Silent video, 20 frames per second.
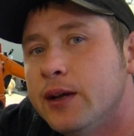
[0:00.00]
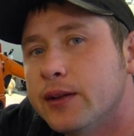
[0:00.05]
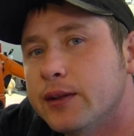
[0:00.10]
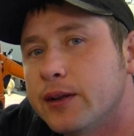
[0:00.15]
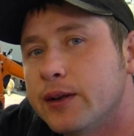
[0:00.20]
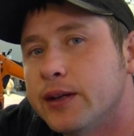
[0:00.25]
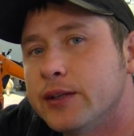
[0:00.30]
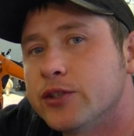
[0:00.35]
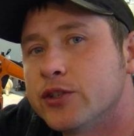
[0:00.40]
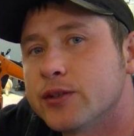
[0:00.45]

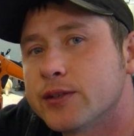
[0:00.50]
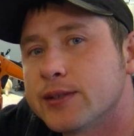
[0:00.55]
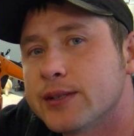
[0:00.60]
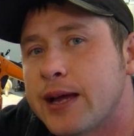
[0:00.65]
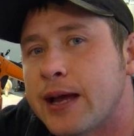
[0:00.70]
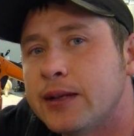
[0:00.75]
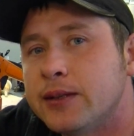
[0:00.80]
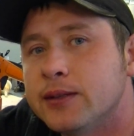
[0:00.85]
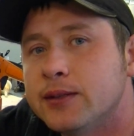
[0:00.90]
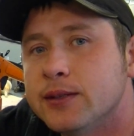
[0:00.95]
that I just
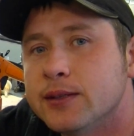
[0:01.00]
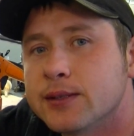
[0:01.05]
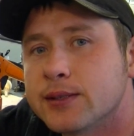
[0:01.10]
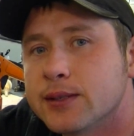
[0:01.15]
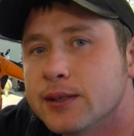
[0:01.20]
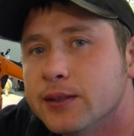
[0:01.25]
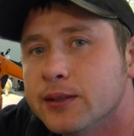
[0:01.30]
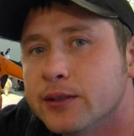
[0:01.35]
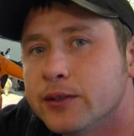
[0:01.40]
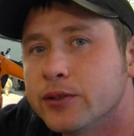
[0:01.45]
sanded the
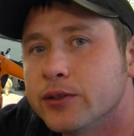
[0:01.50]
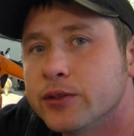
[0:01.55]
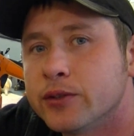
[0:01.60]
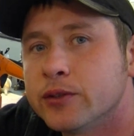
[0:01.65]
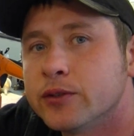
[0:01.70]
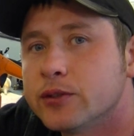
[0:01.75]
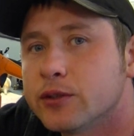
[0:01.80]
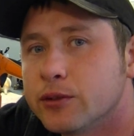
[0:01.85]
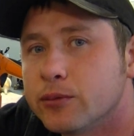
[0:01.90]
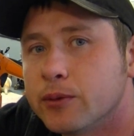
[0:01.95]

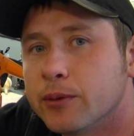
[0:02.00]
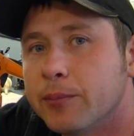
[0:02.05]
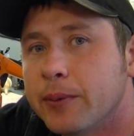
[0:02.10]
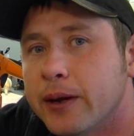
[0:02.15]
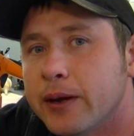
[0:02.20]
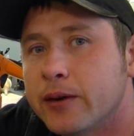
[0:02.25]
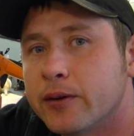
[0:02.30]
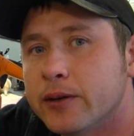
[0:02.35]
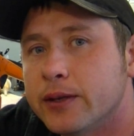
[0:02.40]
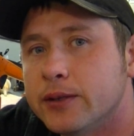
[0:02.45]
cylinder to
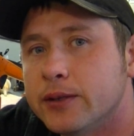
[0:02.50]
repair